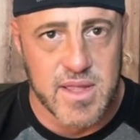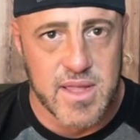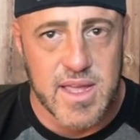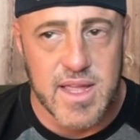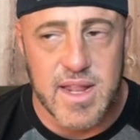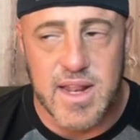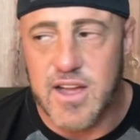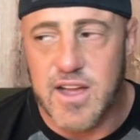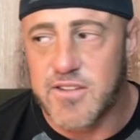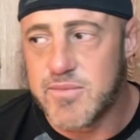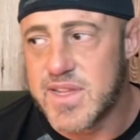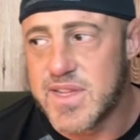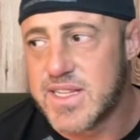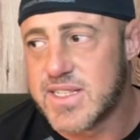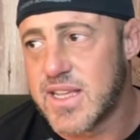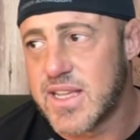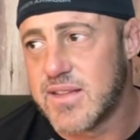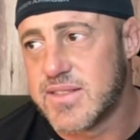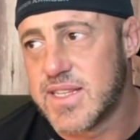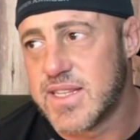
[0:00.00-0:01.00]
And how many
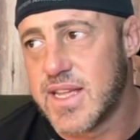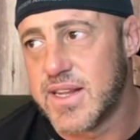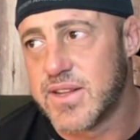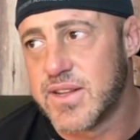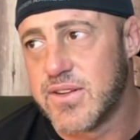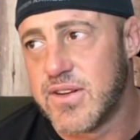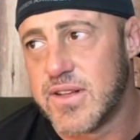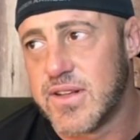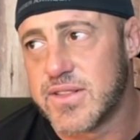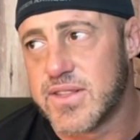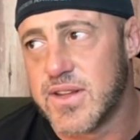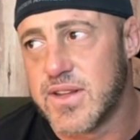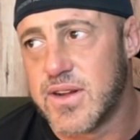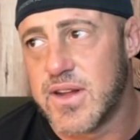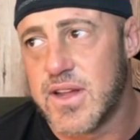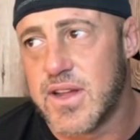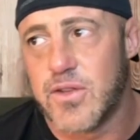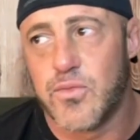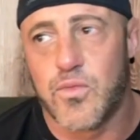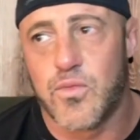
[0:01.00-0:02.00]
times he had to go out there
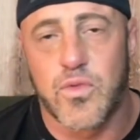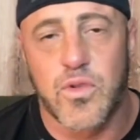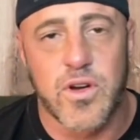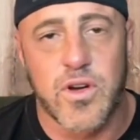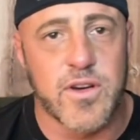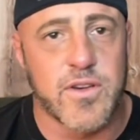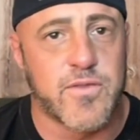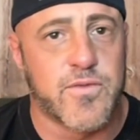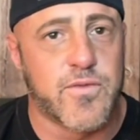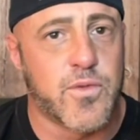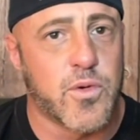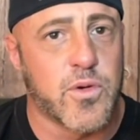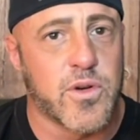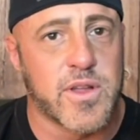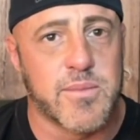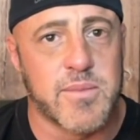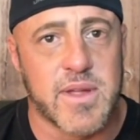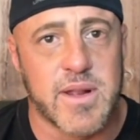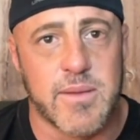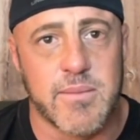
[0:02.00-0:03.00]
and work
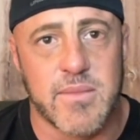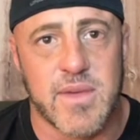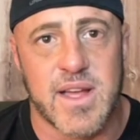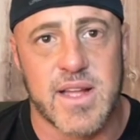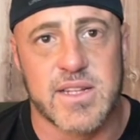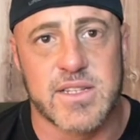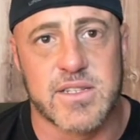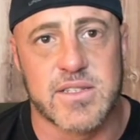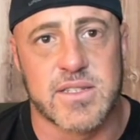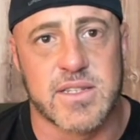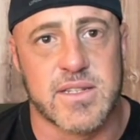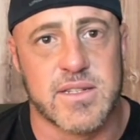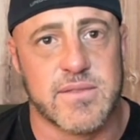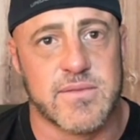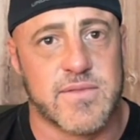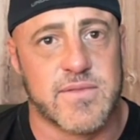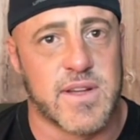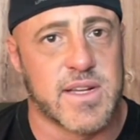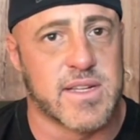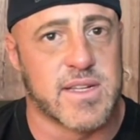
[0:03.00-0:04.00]
forty-minute matches in
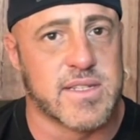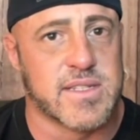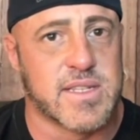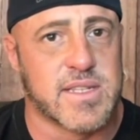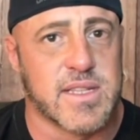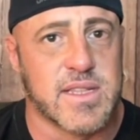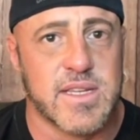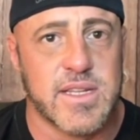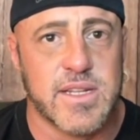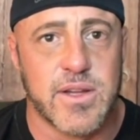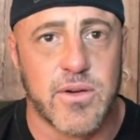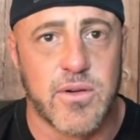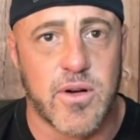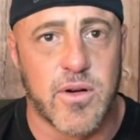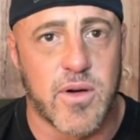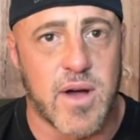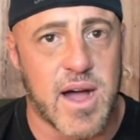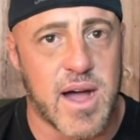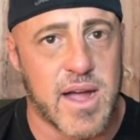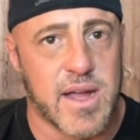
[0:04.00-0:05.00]
fucking Toledo,
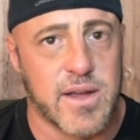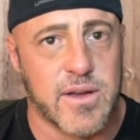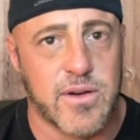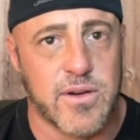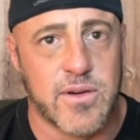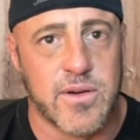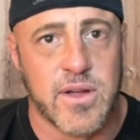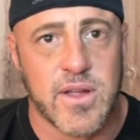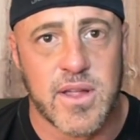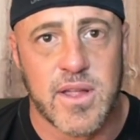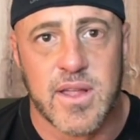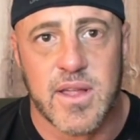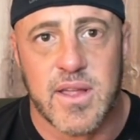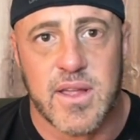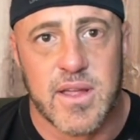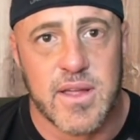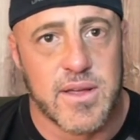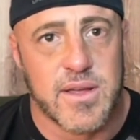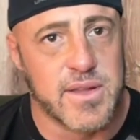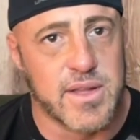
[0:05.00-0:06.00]
Ohio,
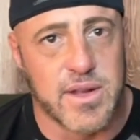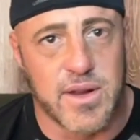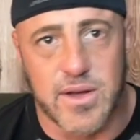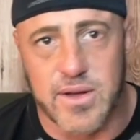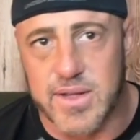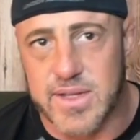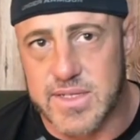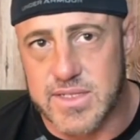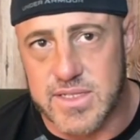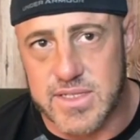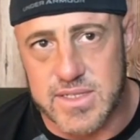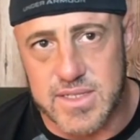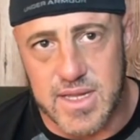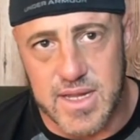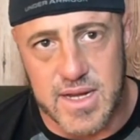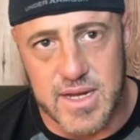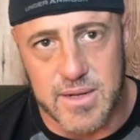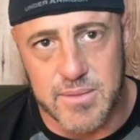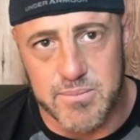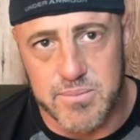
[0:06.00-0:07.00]
you know, and just
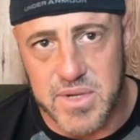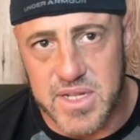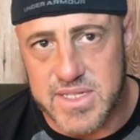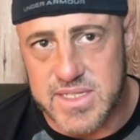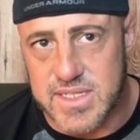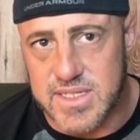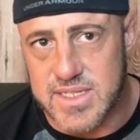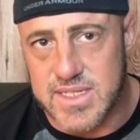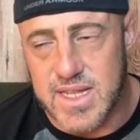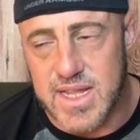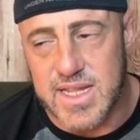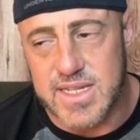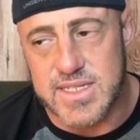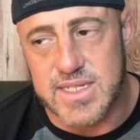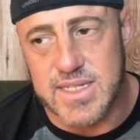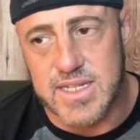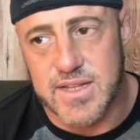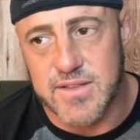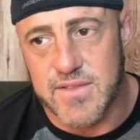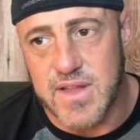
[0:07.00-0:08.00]
like bust his ass
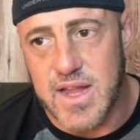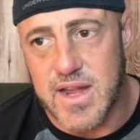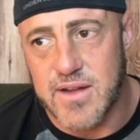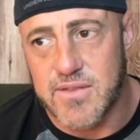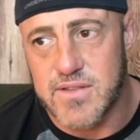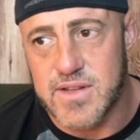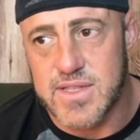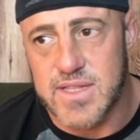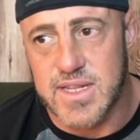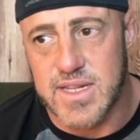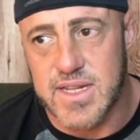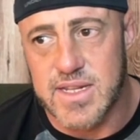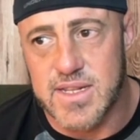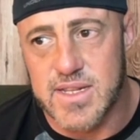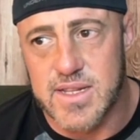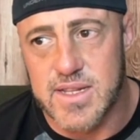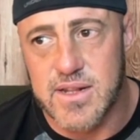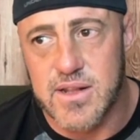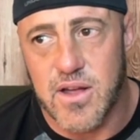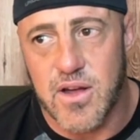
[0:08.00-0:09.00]
and give everything he
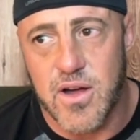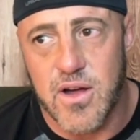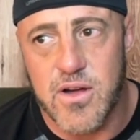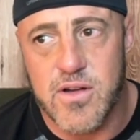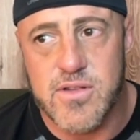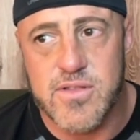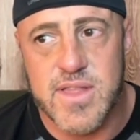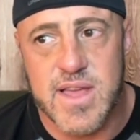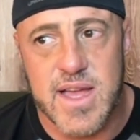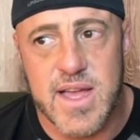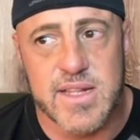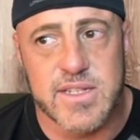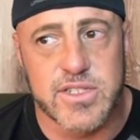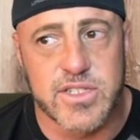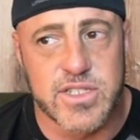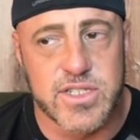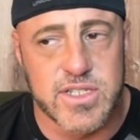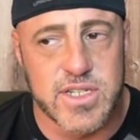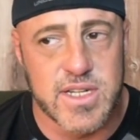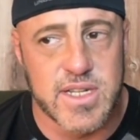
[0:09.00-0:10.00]
did. All that
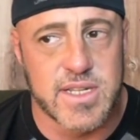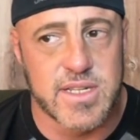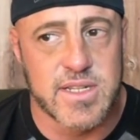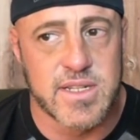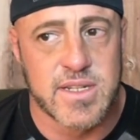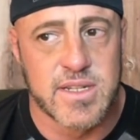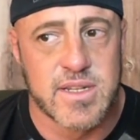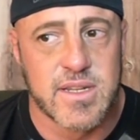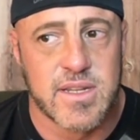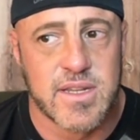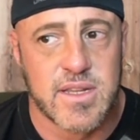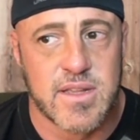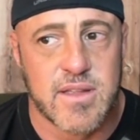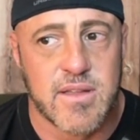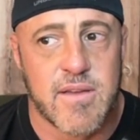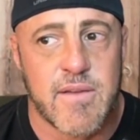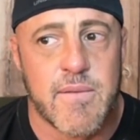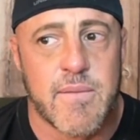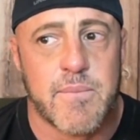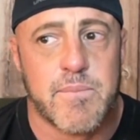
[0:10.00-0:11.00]
shit.
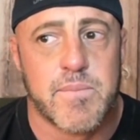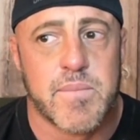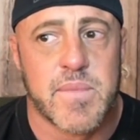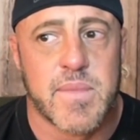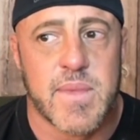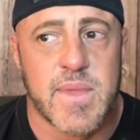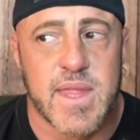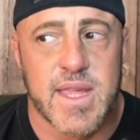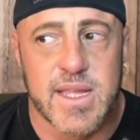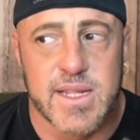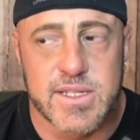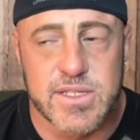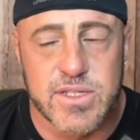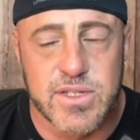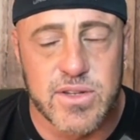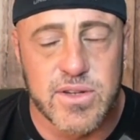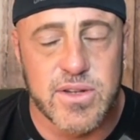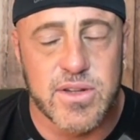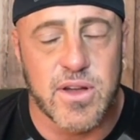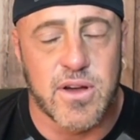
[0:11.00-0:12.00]
It
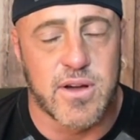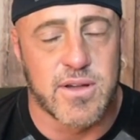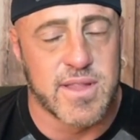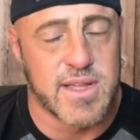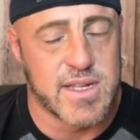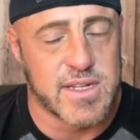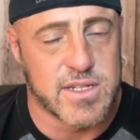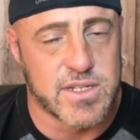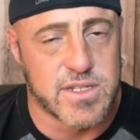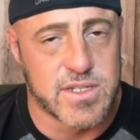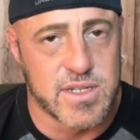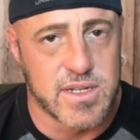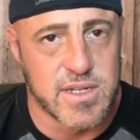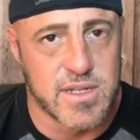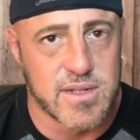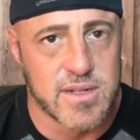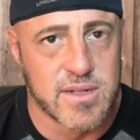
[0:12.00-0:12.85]
took all that shit.